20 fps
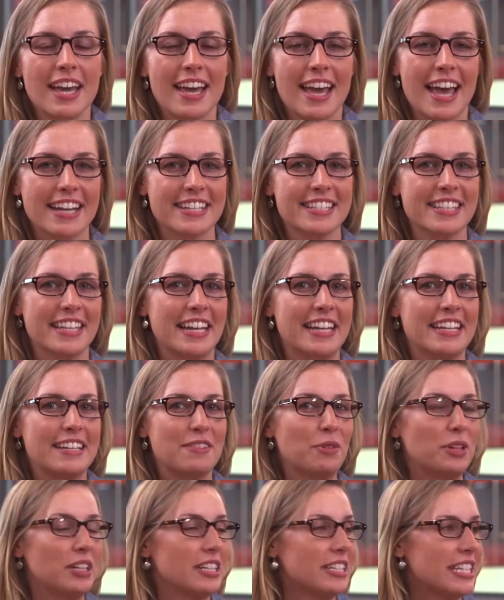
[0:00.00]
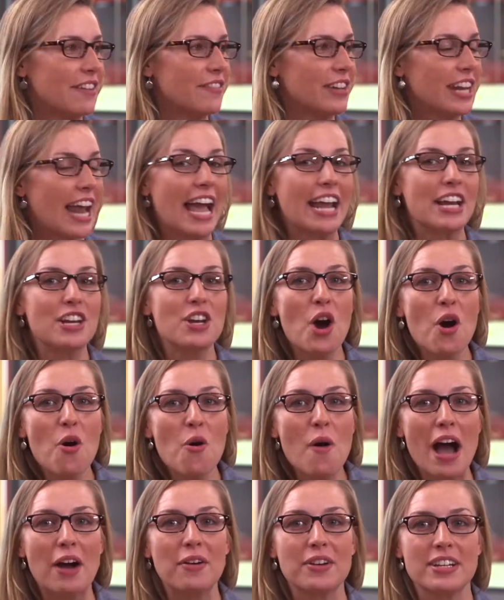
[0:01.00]
Excellent. Well, David, I
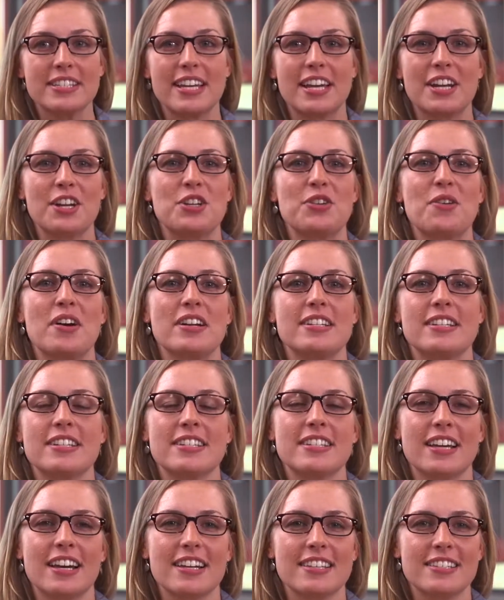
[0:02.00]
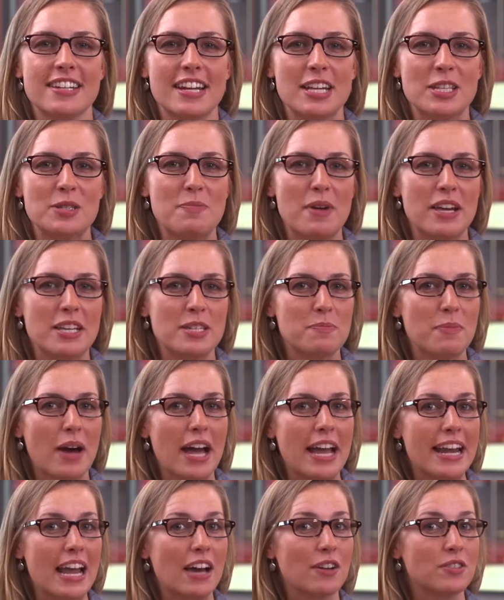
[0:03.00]
know how excited you are to discuss today's Best
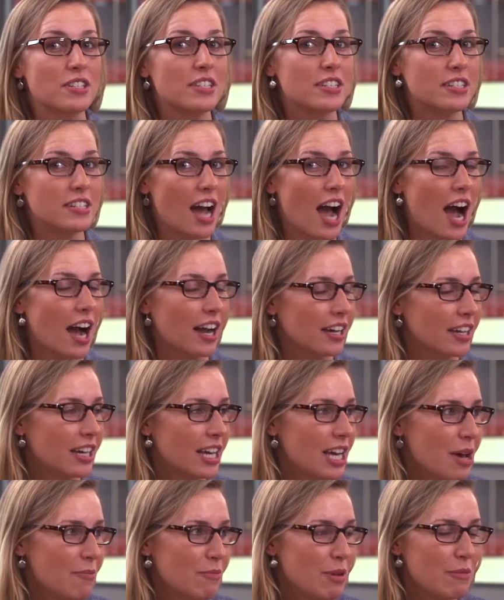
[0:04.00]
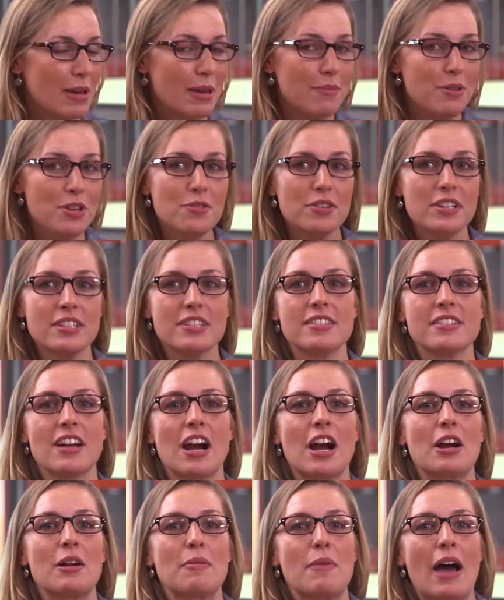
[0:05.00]
Buy Now stock, but maybe you could
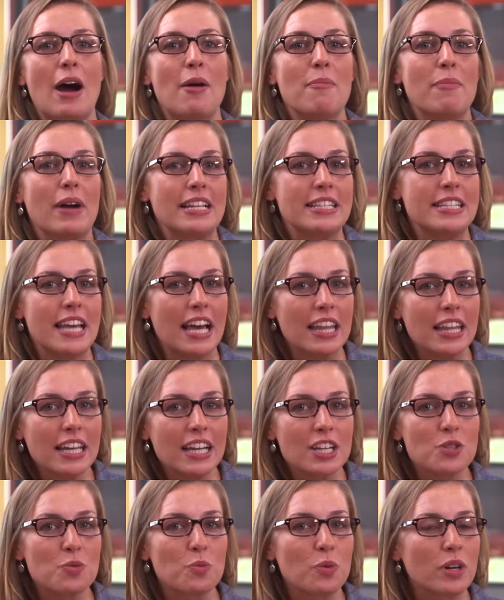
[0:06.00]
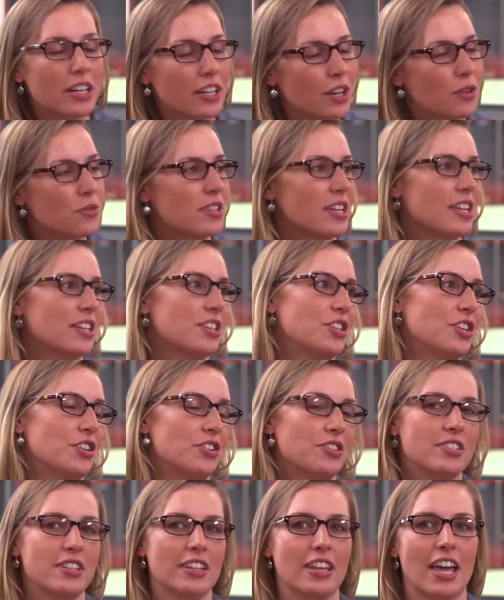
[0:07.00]
start out by telling us what goes into
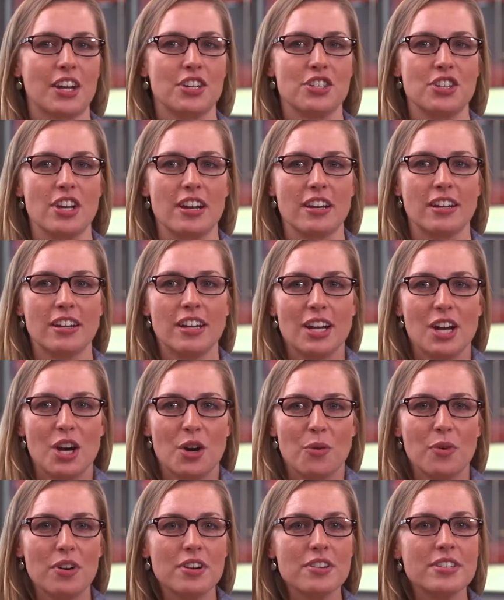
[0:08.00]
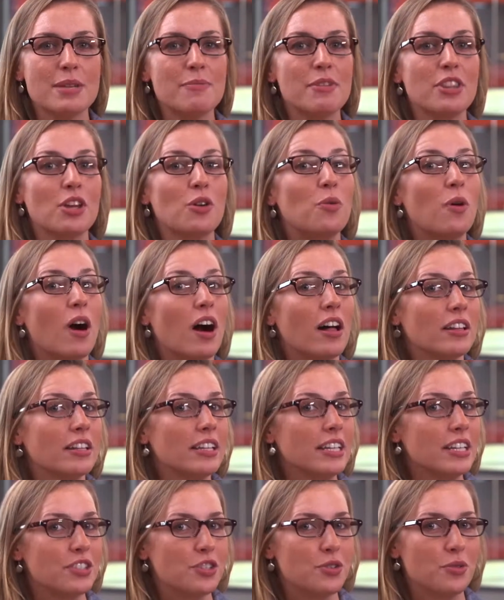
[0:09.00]
your selection. What are some of the
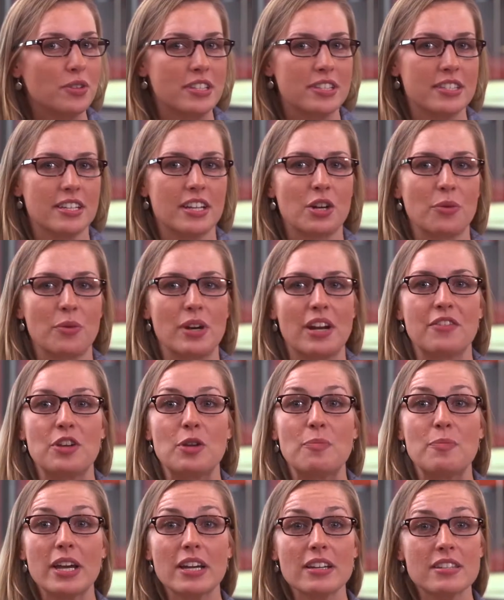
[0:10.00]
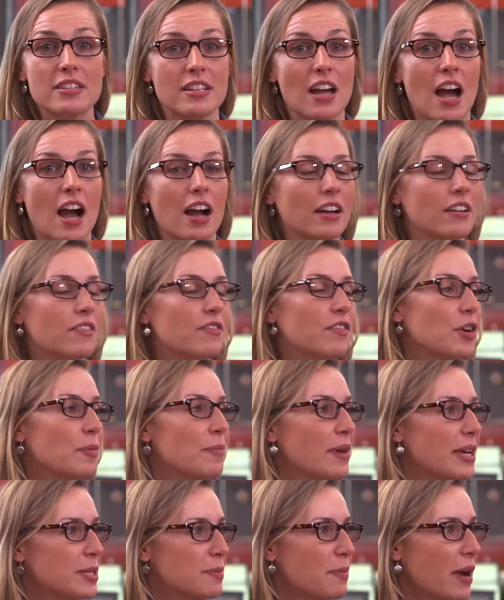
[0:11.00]
qualities you consider whenever you pick a stock for a
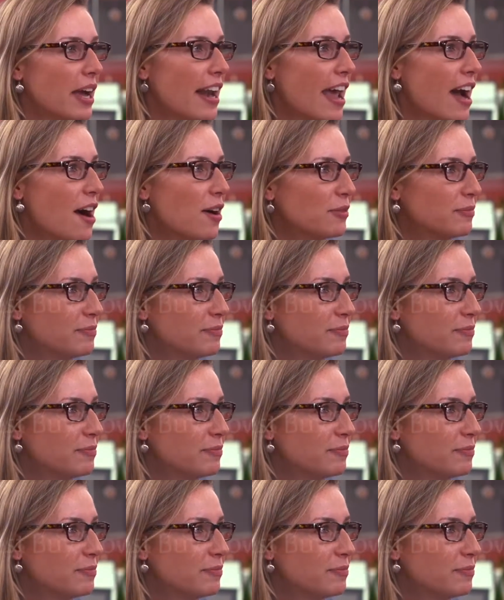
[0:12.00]
Best Buy Now?